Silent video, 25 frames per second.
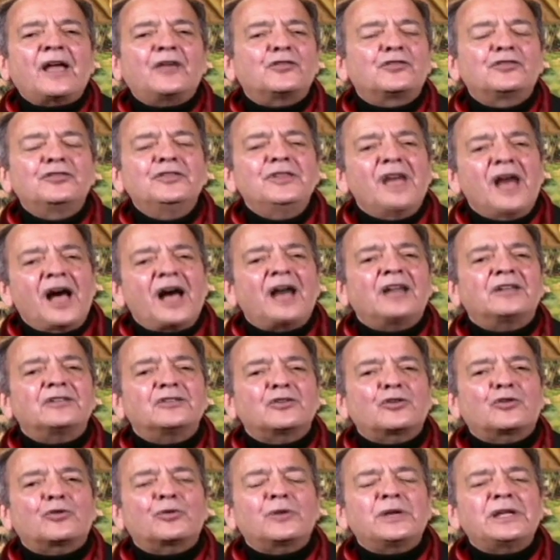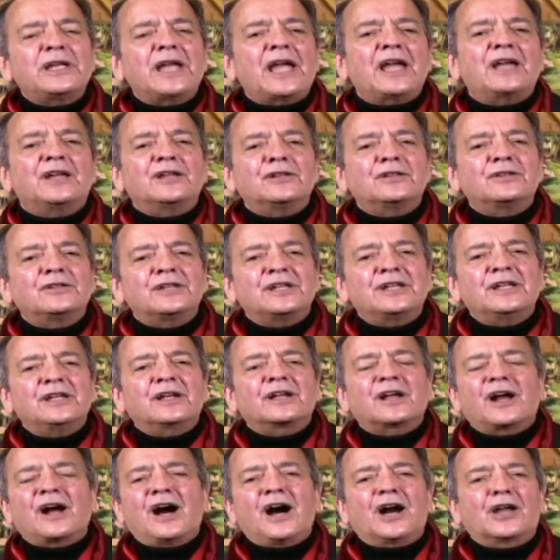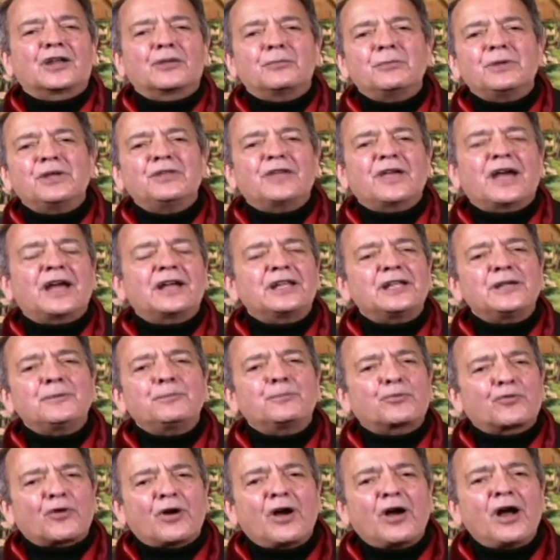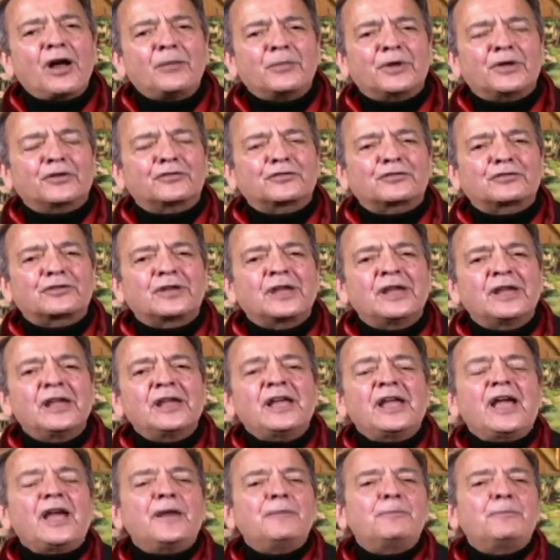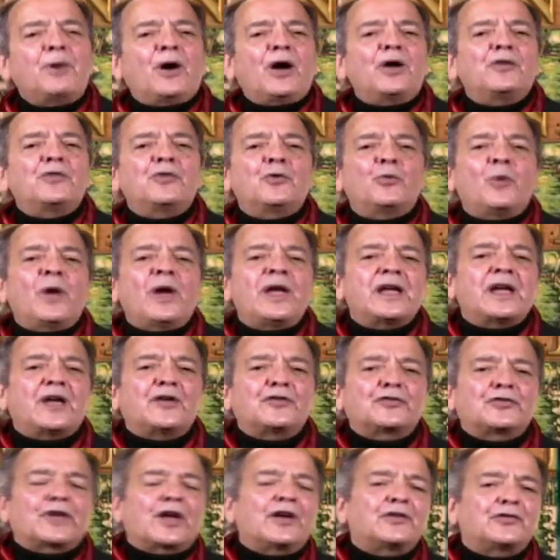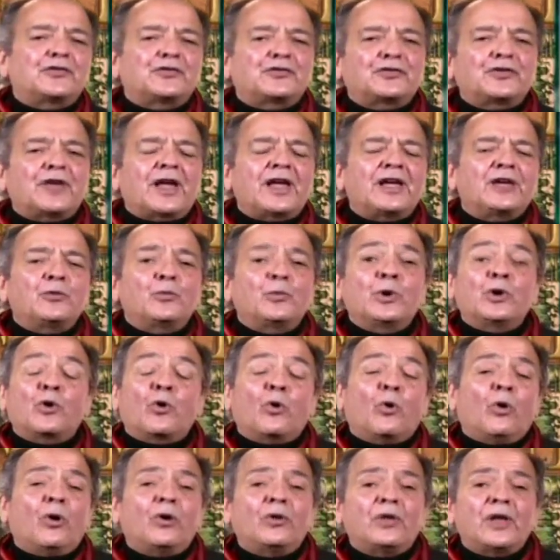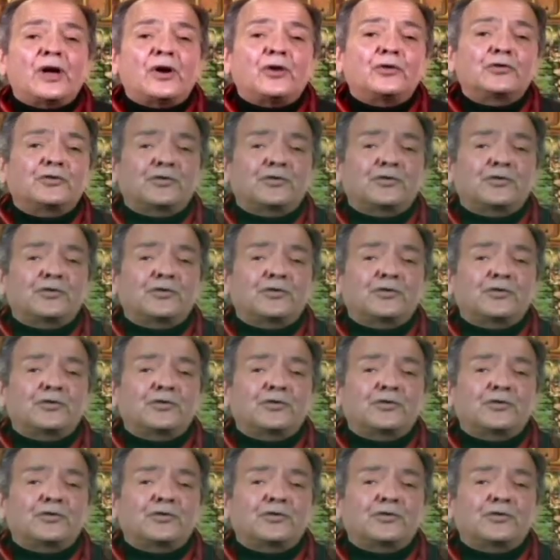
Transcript: has not created the economy that he promised. And by the way, as I say, when all